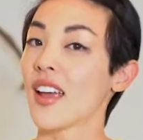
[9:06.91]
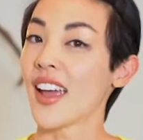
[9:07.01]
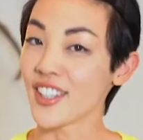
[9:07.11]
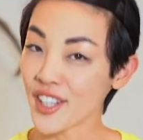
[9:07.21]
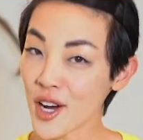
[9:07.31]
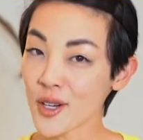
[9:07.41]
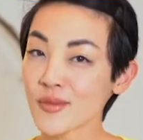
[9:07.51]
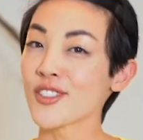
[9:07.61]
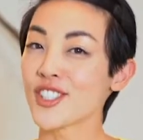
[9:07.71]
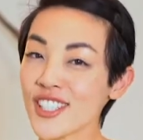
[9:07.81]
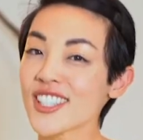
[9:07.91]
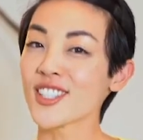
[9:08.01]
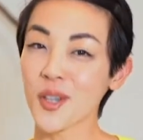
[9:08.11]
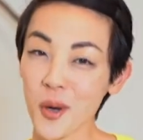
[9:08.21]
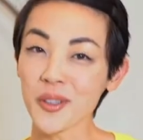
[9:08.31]
And you know, Jesus
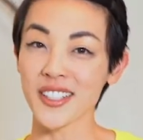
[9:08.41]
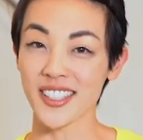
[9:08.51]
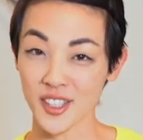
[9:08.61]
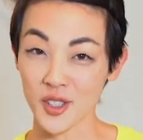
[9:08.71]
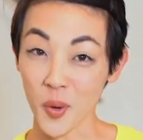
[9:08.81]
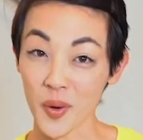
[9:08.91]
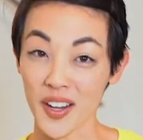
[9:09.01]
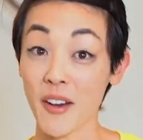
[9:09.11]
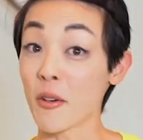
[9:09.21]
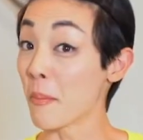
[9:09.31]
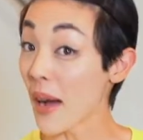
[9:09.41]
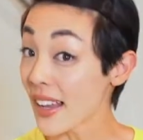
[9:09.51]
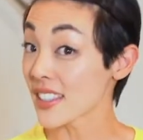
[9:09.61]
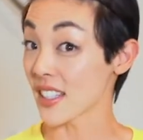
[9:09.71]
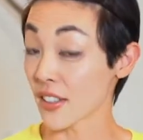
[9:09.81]
told us a story that
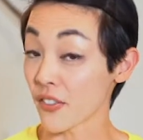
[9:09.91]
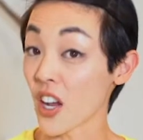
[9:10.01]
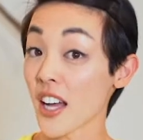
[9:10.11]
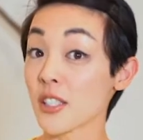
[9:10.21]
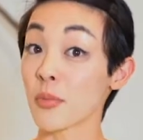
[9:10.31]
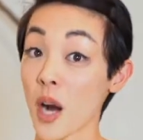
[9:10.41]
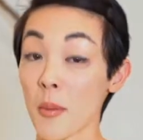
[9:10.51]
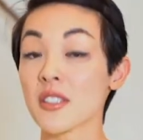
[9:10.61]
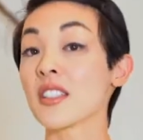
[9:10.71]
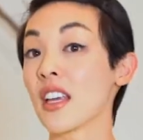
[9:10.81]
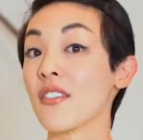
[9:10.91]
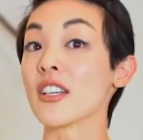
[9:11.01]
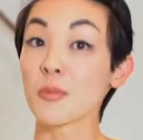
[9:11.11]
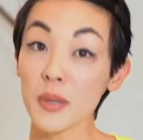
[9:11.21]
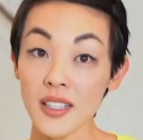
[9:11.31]
reminds us of God's promise to give
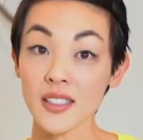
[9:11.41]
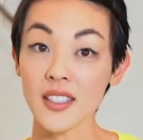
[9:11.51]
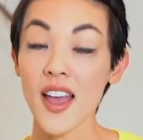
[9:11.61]
us peace.